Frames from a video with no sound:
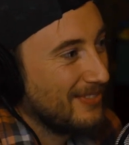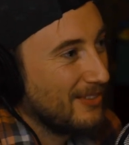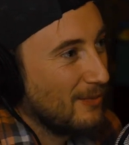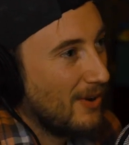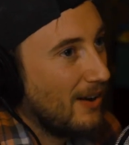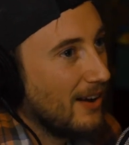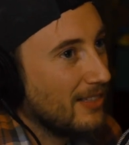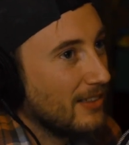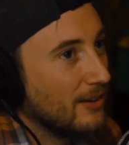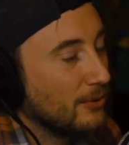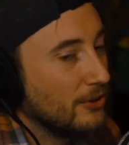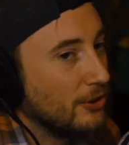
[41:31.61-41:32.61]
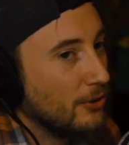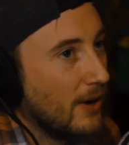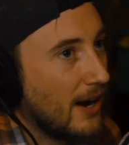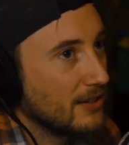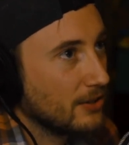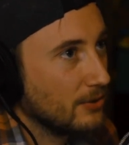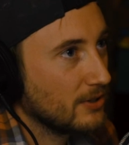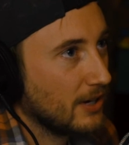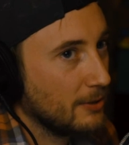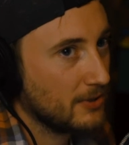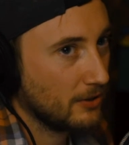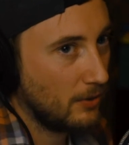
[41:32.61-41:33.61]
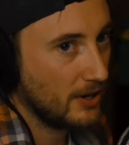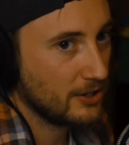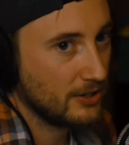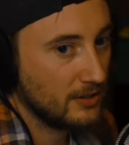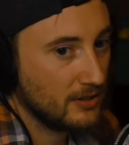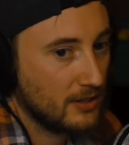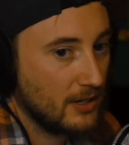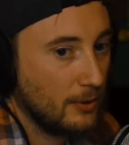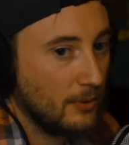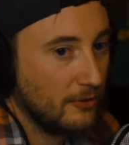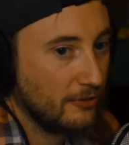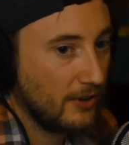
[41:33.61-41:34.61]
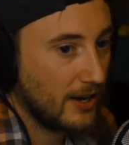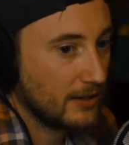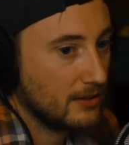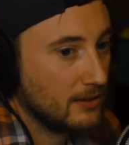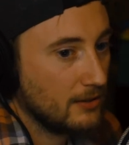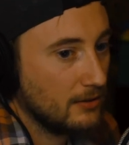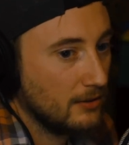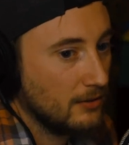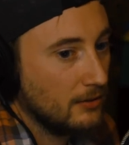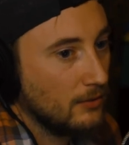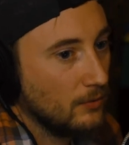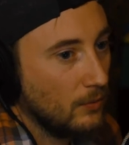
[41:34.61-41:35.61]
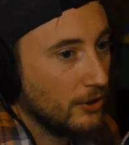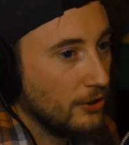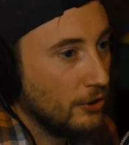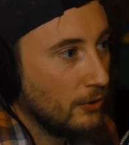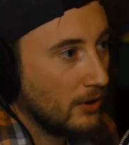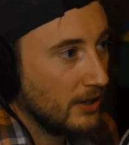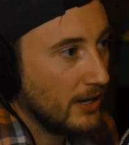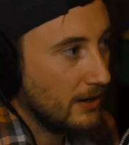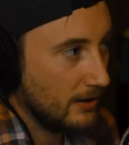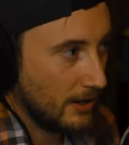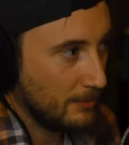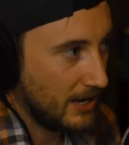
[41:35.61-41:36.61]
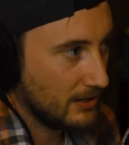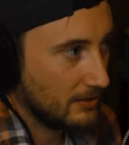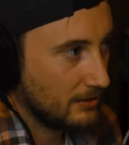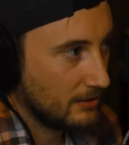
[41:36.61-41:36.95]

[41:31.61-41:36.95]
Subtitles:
Well, I think when you ask those types of questions, it reflects what you do on a day-to-day basis.